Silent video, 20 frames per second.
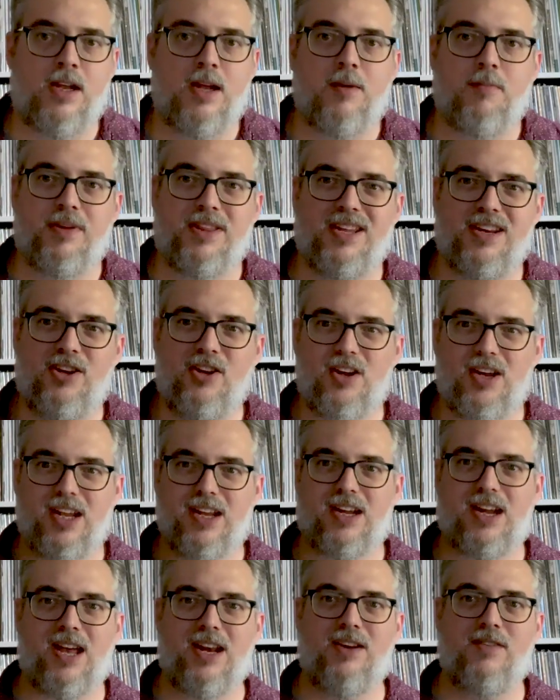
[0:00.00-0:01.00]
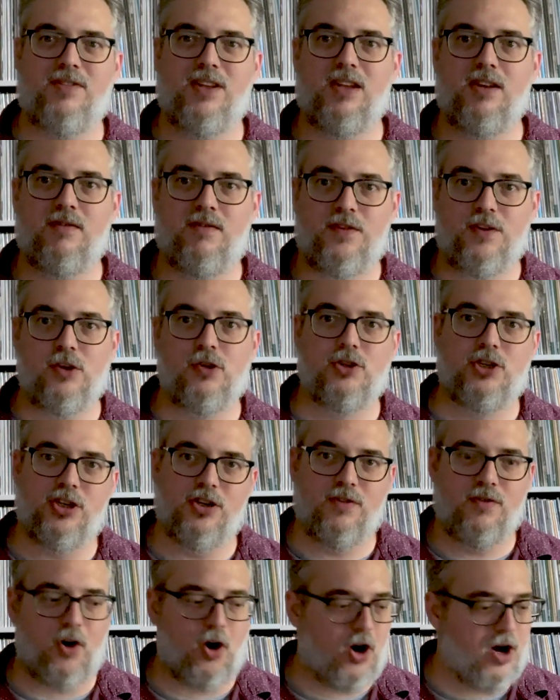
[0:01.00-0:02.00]
But then you get kind of the infusion
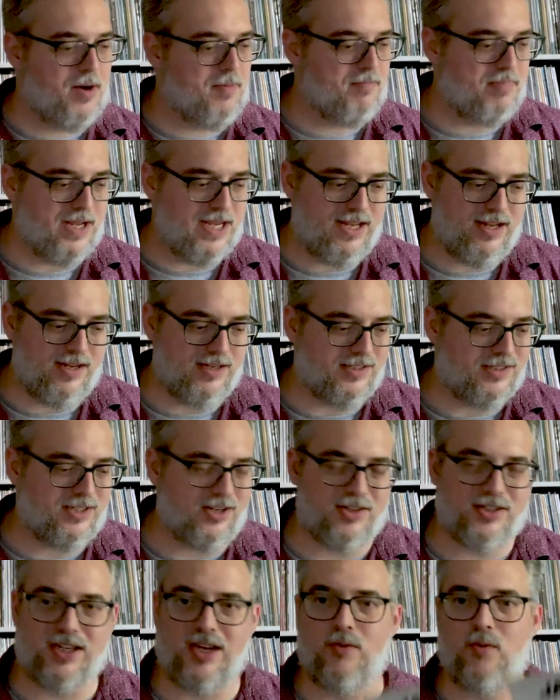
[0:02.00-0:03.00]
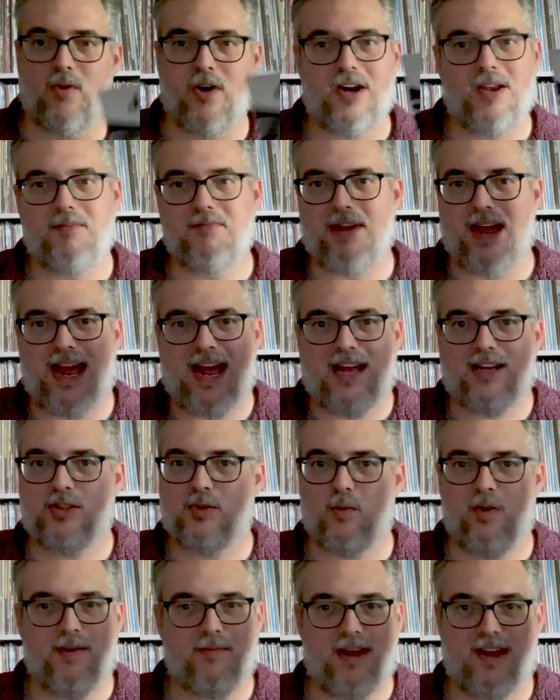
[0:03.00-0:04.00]
of R&B and songs like Running Back's.
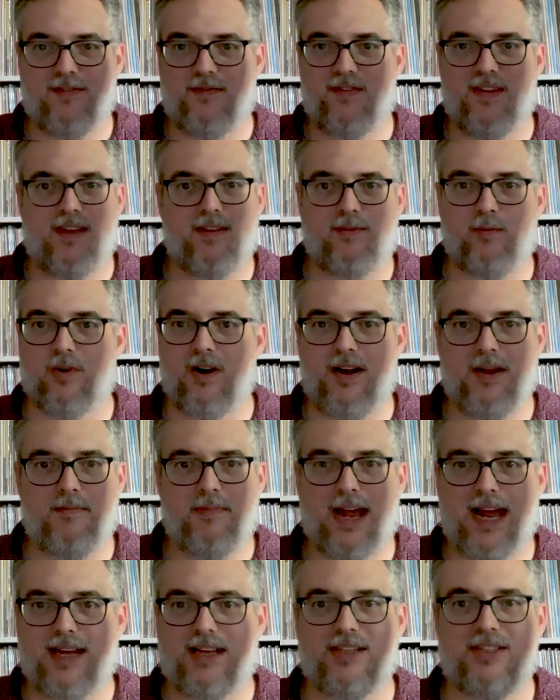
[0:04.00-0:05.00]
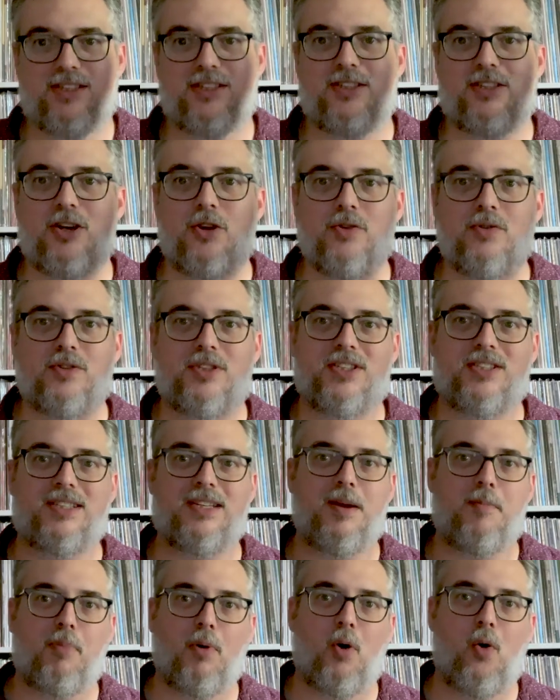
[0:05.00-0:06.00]
Running Back is so
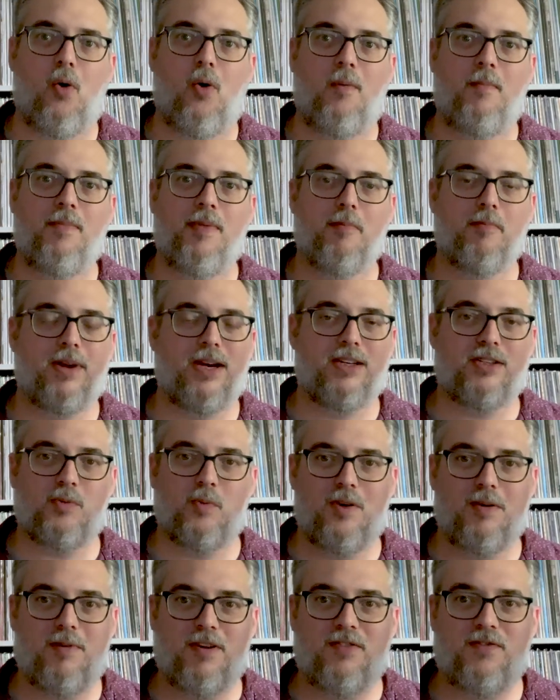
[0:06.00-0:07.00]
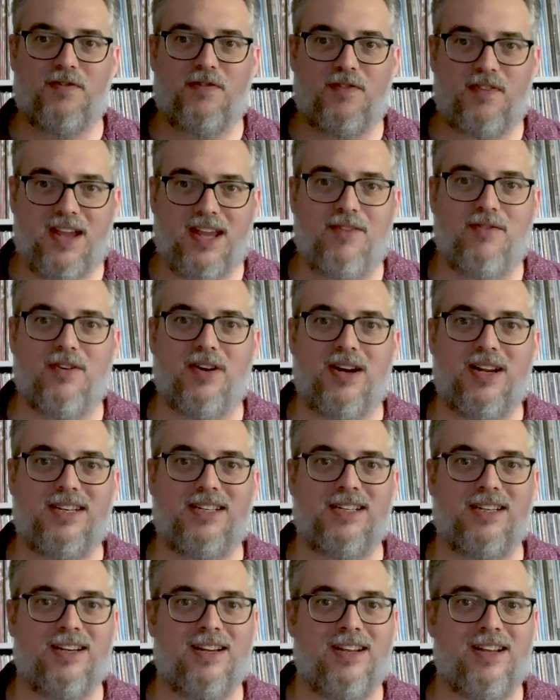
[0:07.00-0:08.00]
simple, but it's one of my
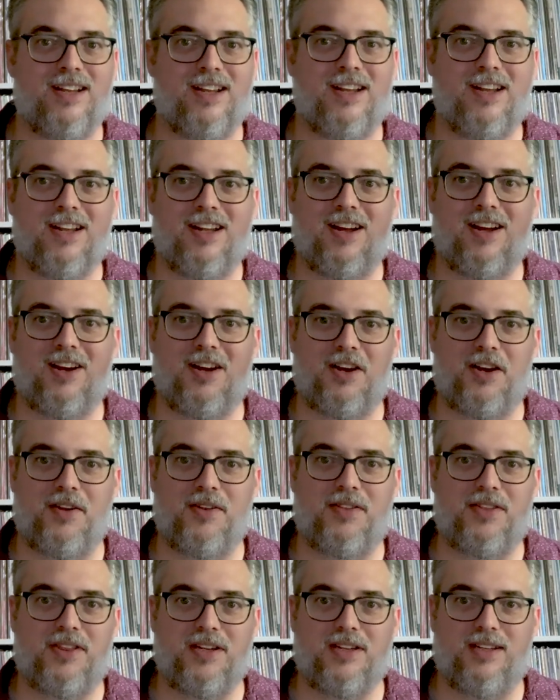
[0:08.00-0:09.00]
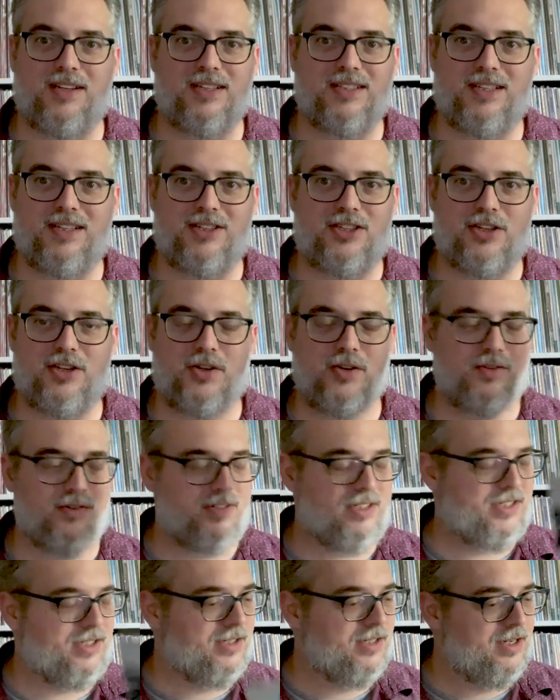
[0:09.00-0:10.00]
favorite Thin Lizzy
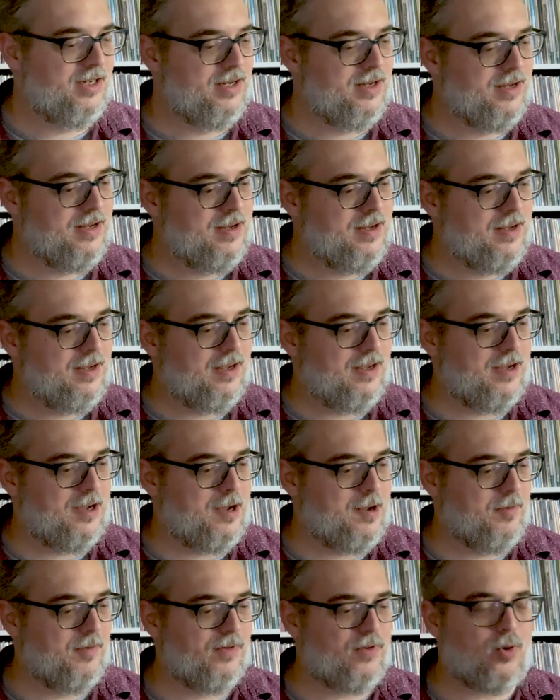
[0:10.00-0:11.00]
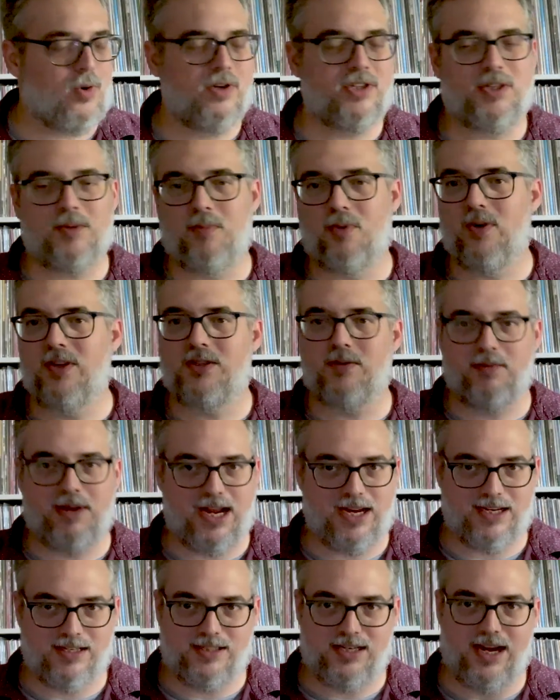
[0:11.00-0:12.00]
tunes. Of course, The Boys Are
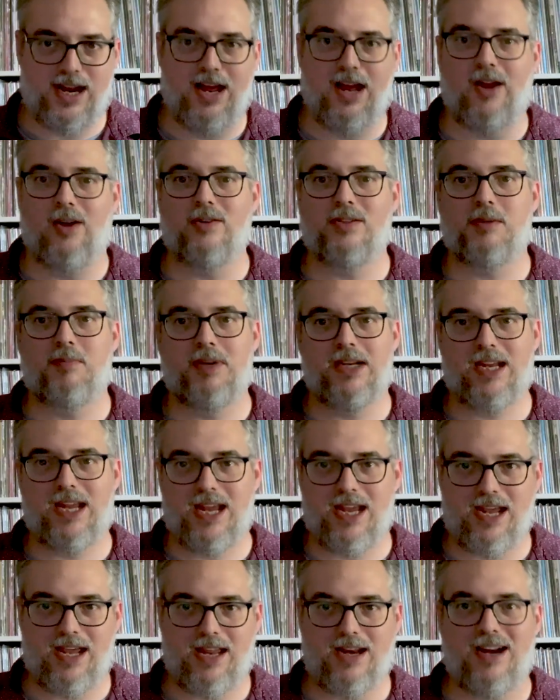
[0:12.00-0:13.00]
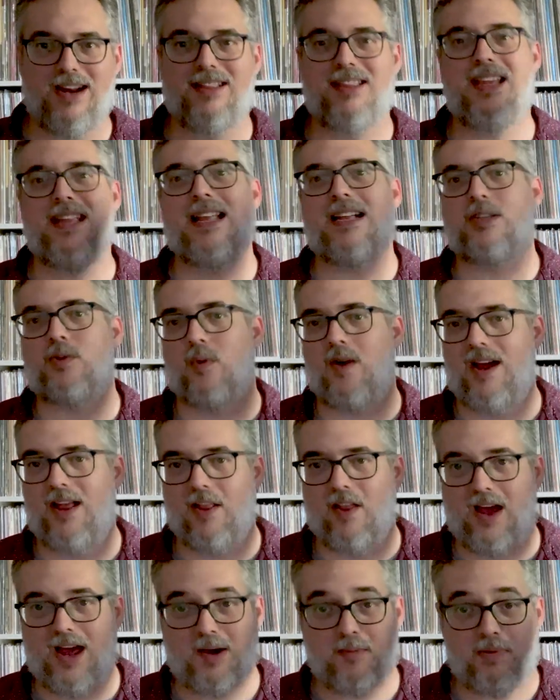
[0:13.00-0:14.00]
Back in Town is a big hit. And I think that's why a
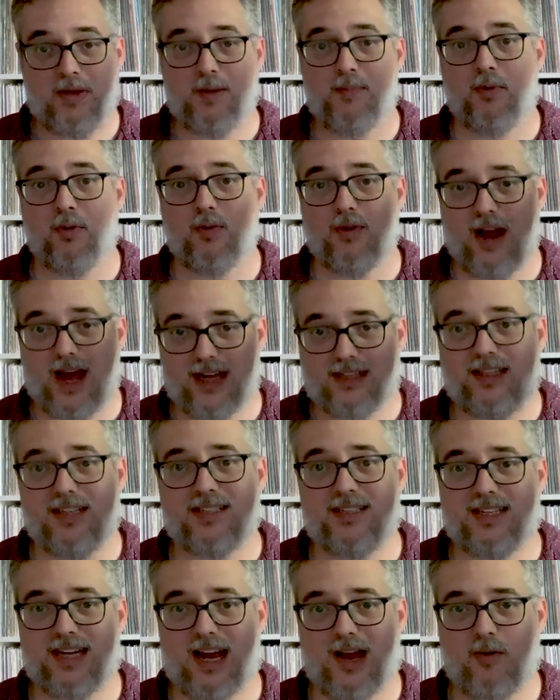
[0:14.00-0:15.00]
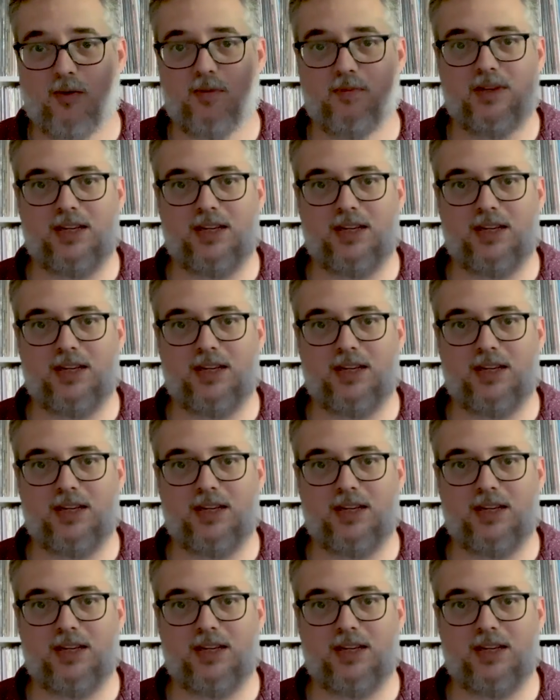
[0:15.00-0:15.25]
lot of people knock this album,